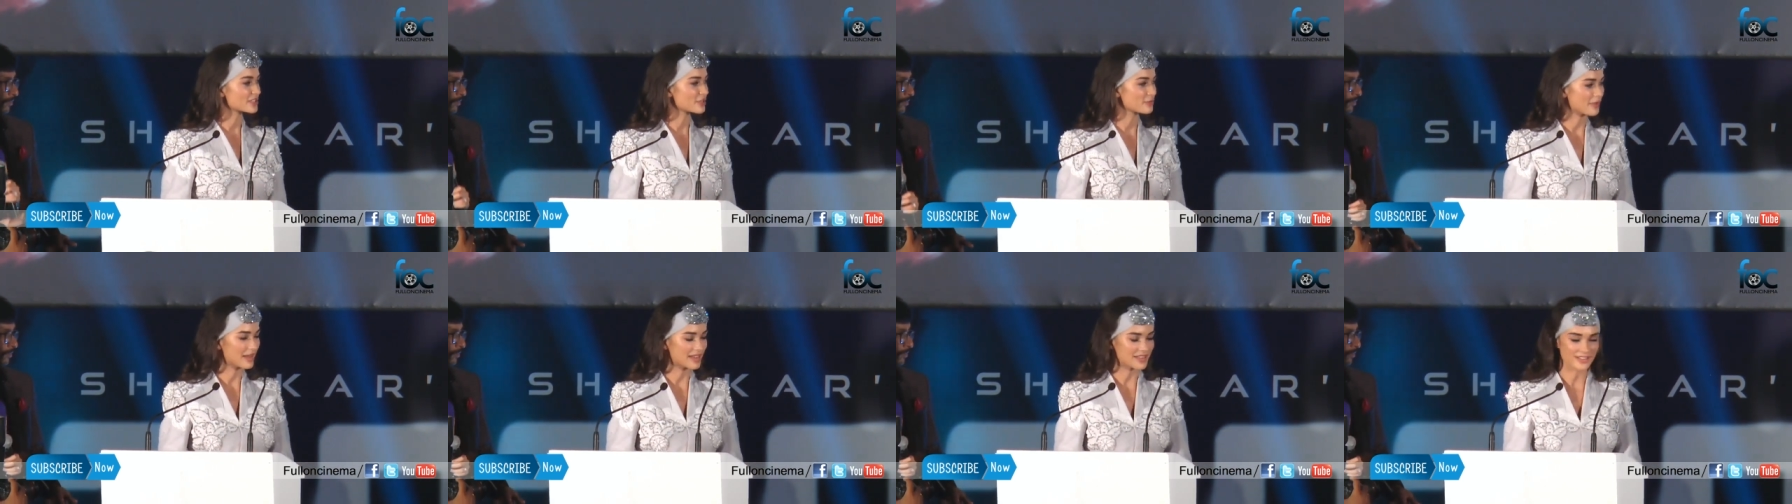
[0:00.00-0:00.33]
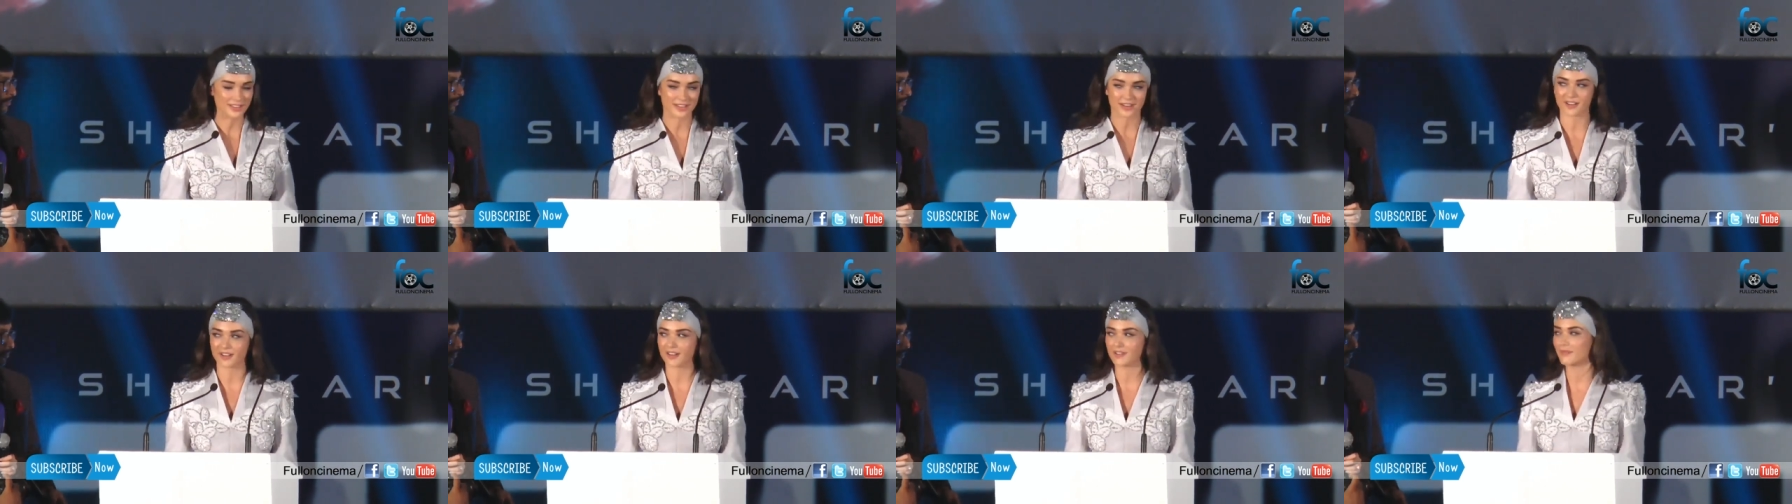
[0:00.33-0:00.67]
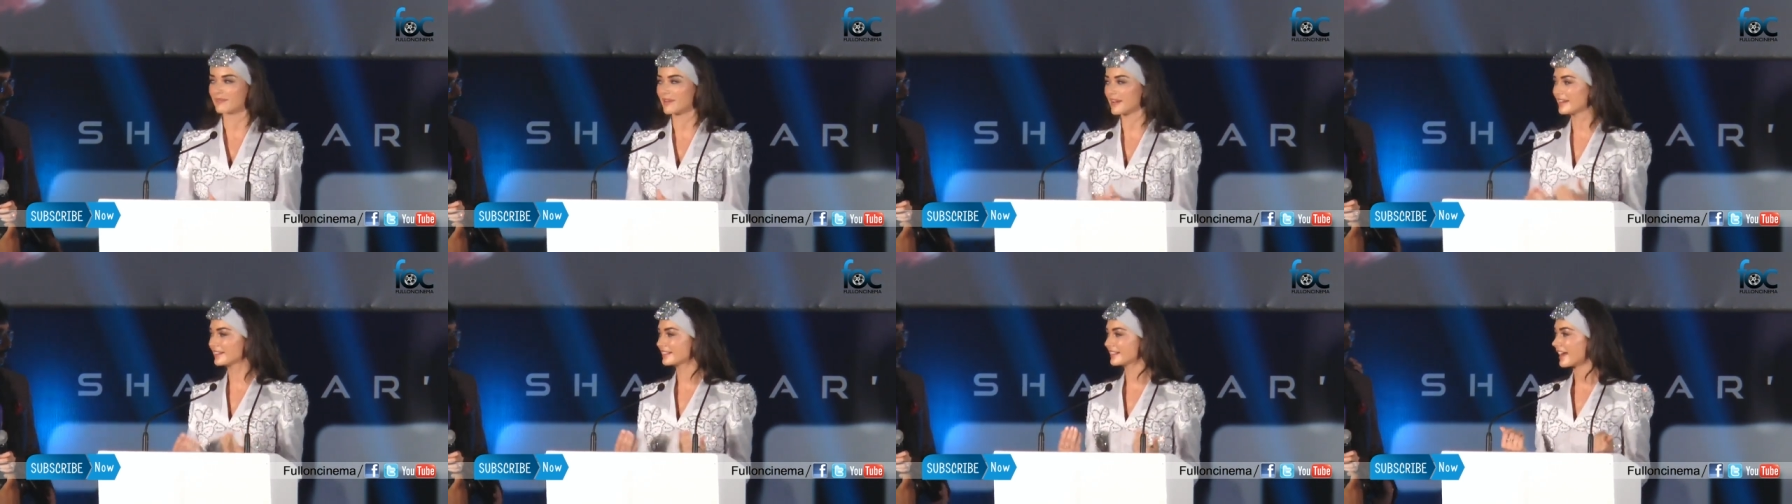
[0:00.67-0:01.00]
Subaskaran
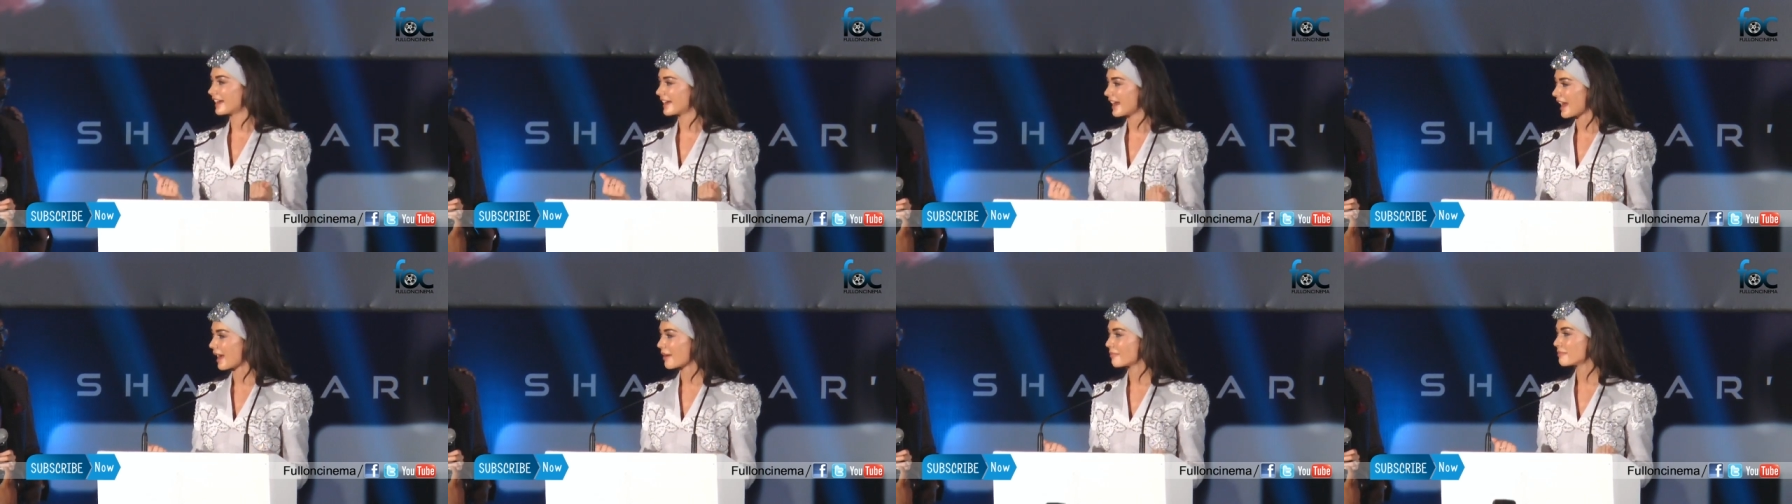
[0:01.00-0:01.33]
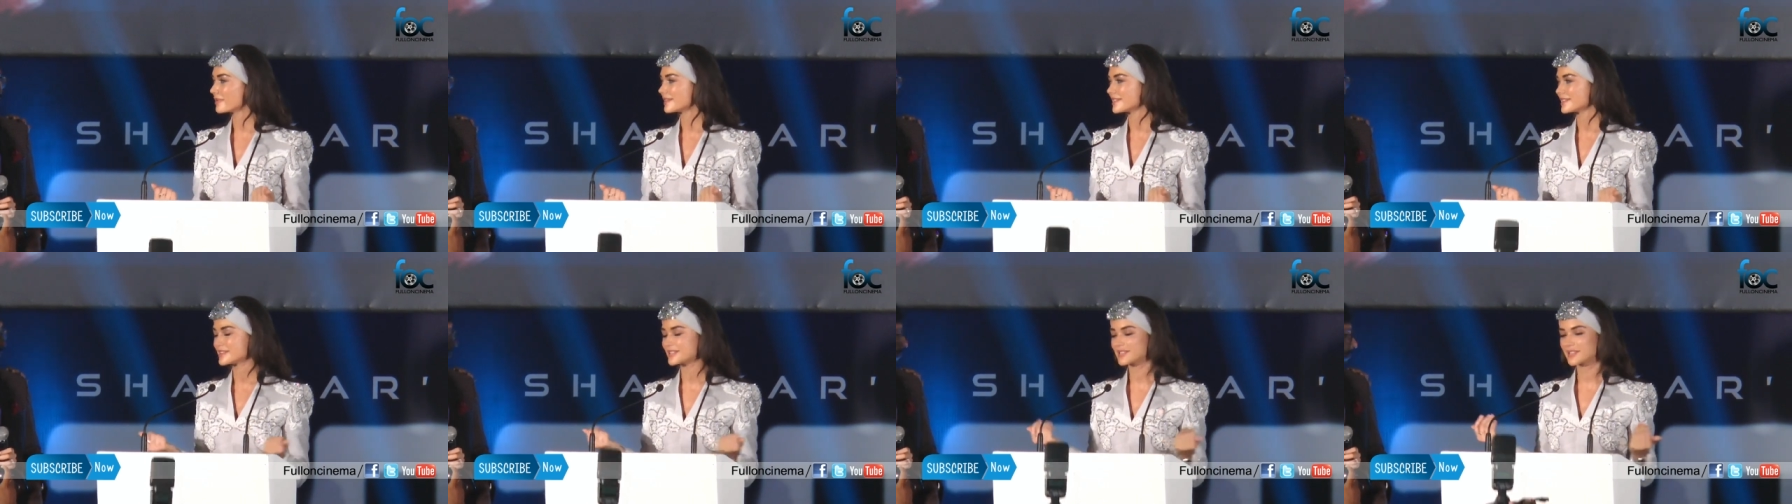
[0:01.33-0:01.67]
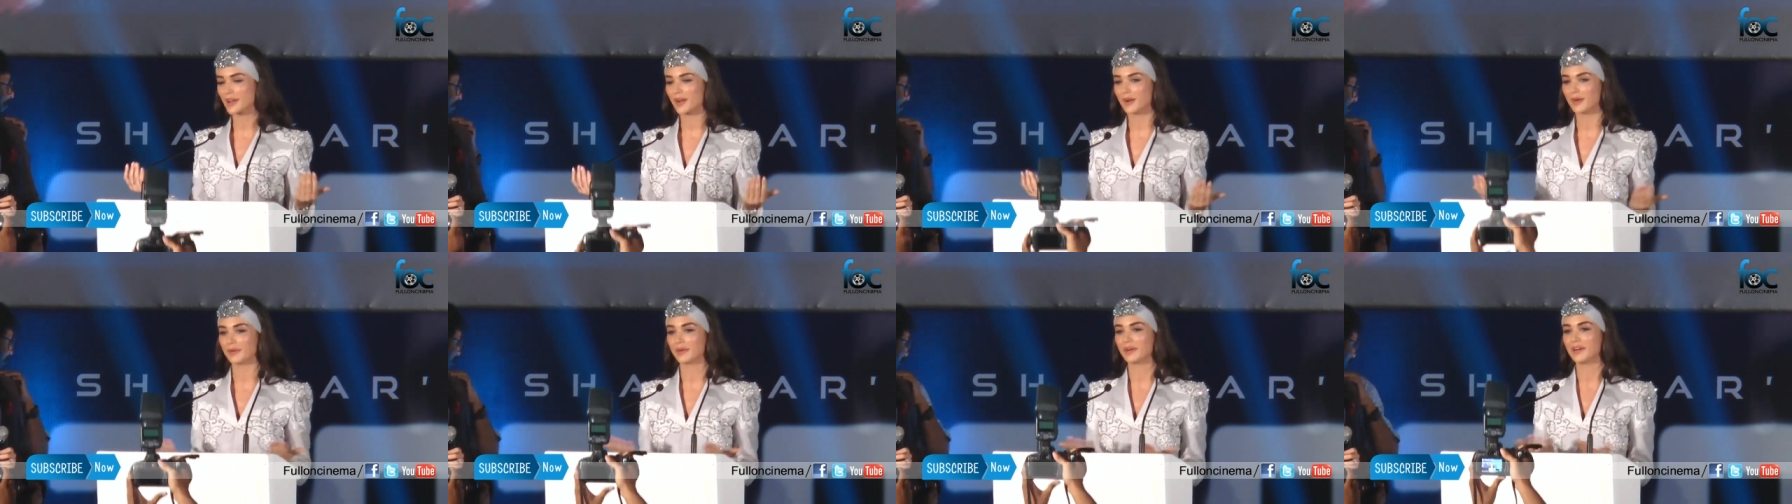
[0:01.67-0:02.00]
made that happen.
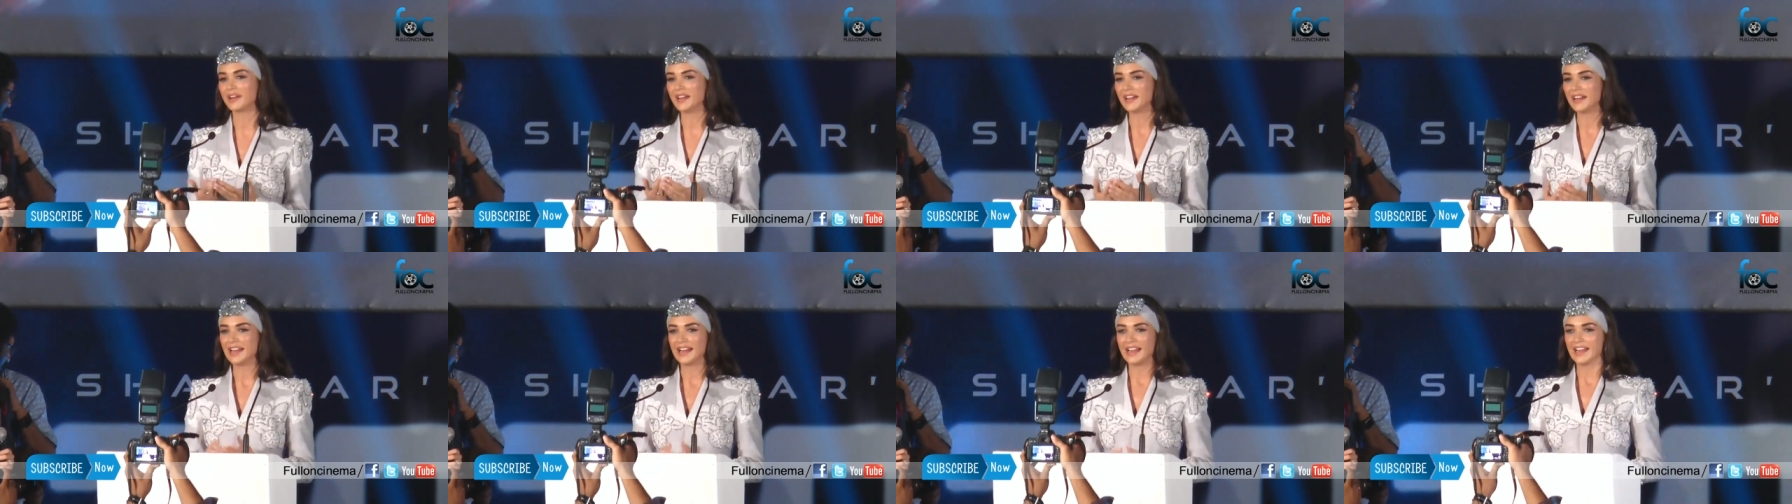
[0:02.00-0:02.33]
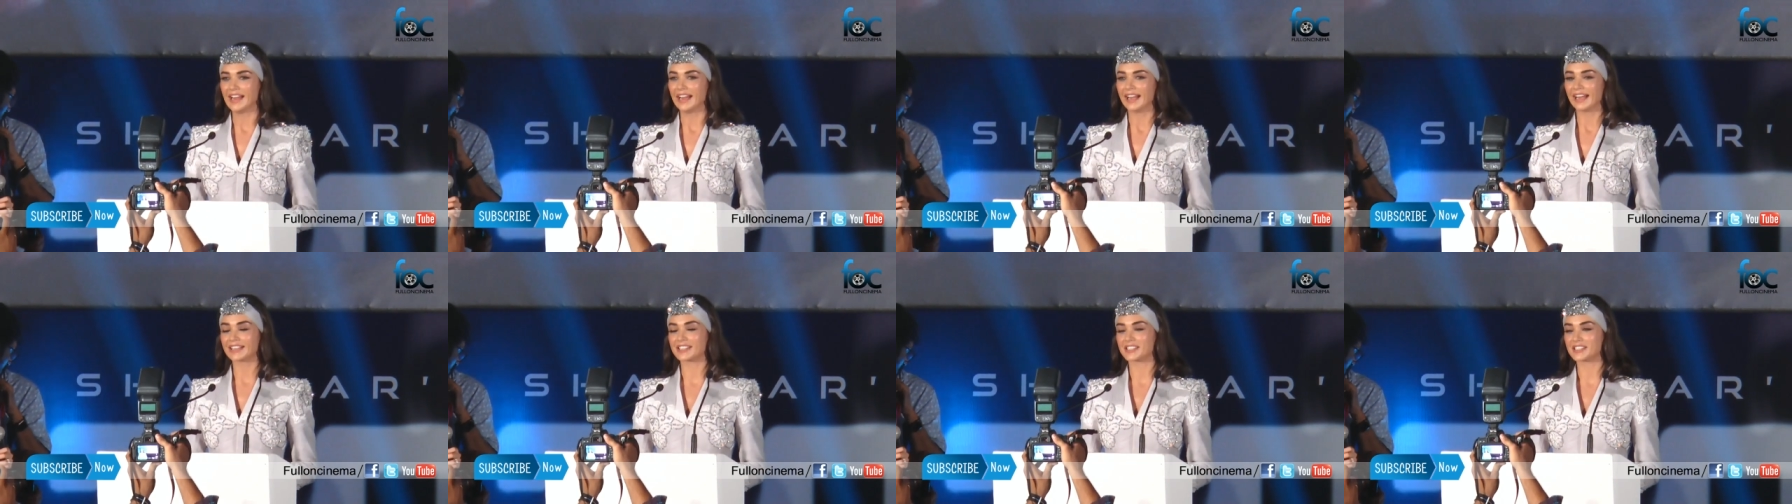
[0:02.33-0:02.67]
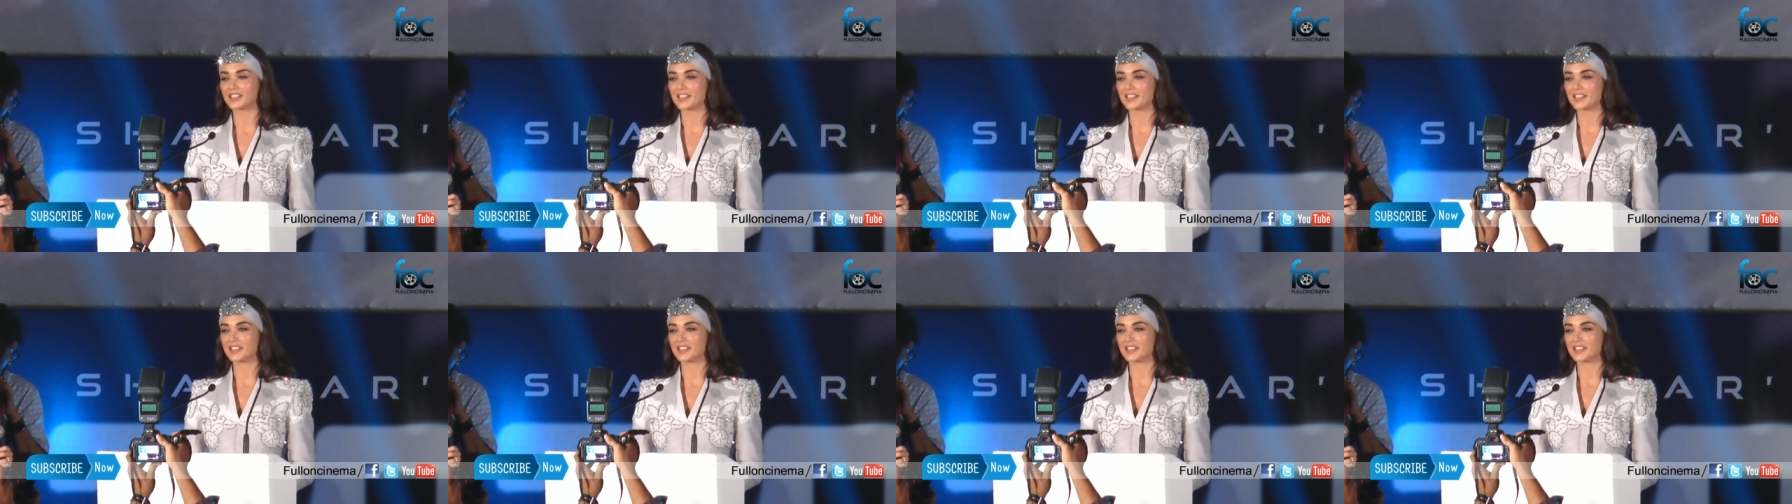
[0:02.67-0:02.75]
So it's